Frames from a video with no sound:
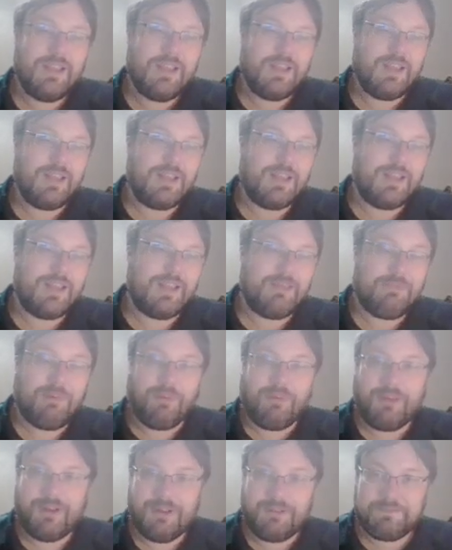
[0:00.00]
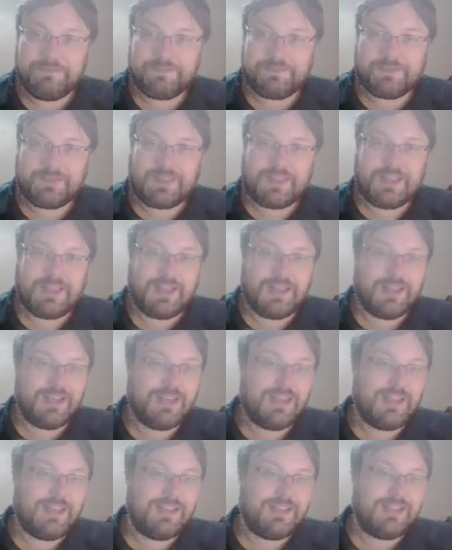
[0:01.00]
poem,
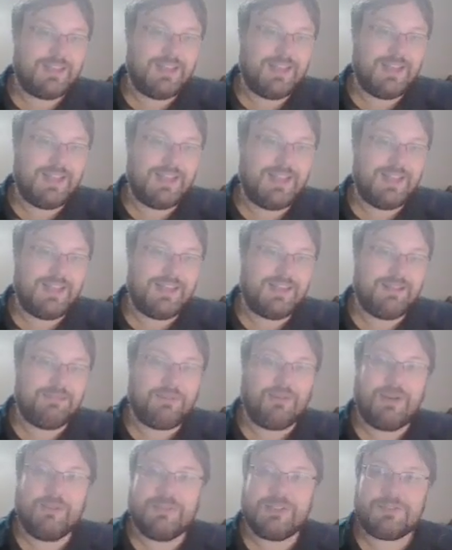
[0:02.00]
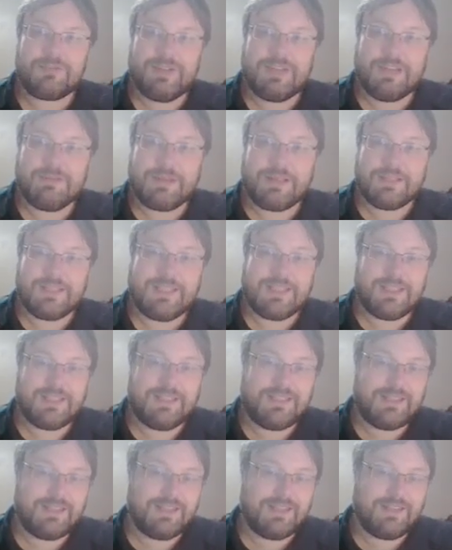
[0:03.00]
and the poem is written about
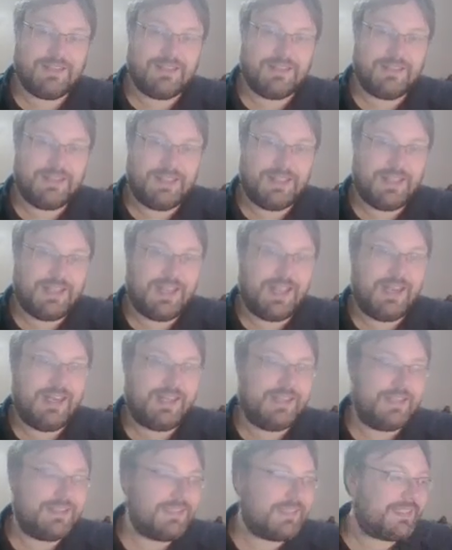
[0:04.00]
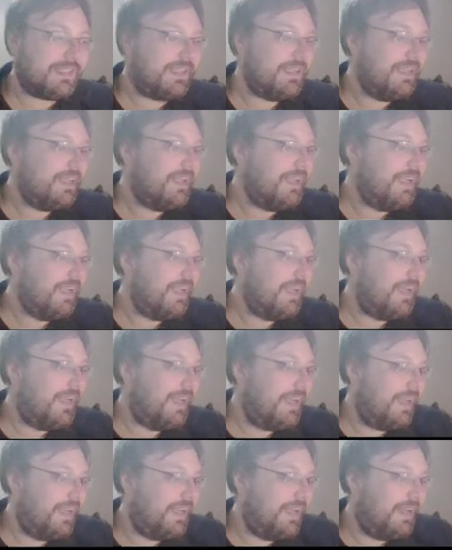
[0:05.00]
the Acadians,
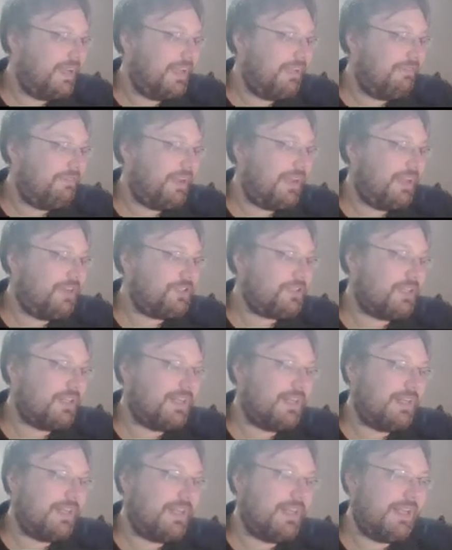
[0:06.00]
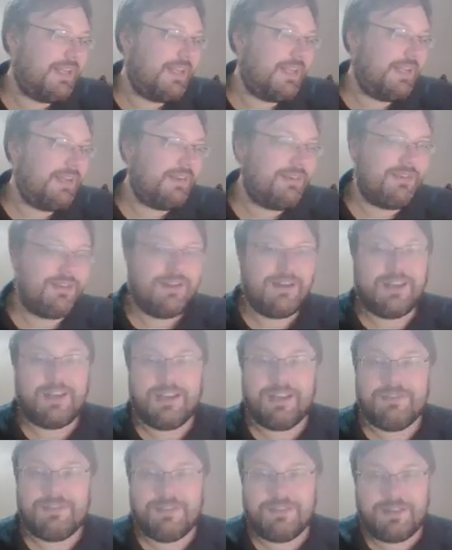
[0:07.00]
and Evangeline and her
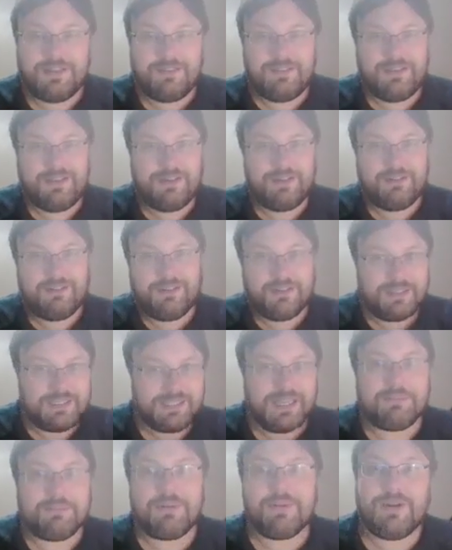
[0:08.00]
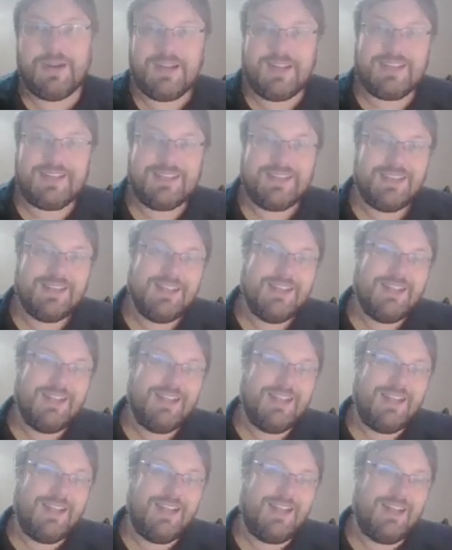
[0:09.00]
love, are separated,
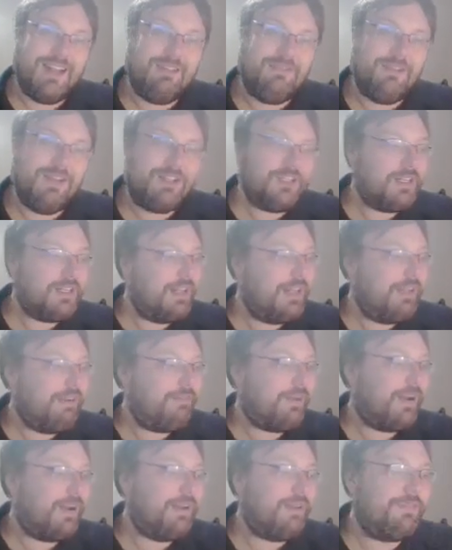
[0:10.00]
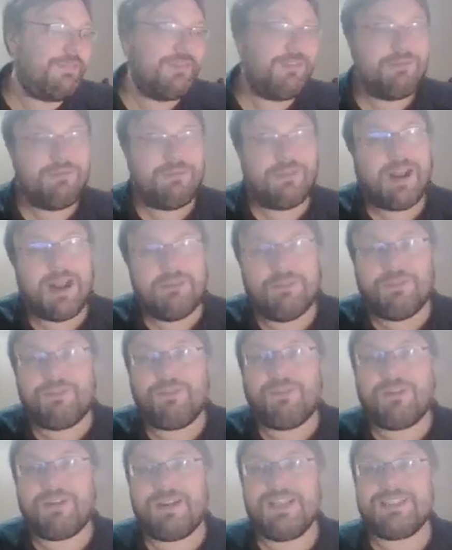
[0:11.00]
and eventually they rendezvous right
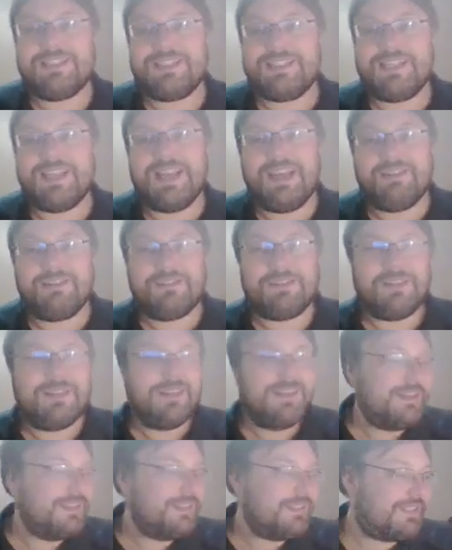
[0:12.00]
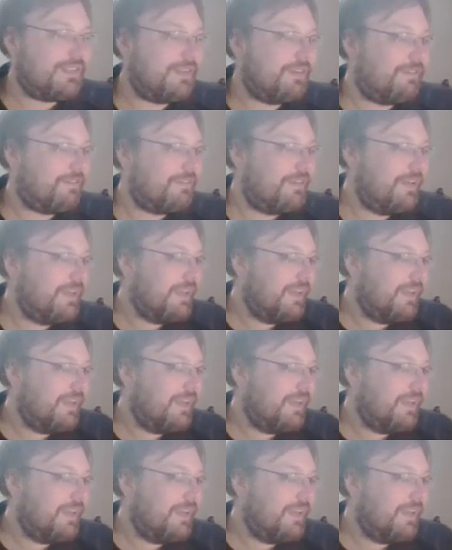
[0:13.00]
before his death. So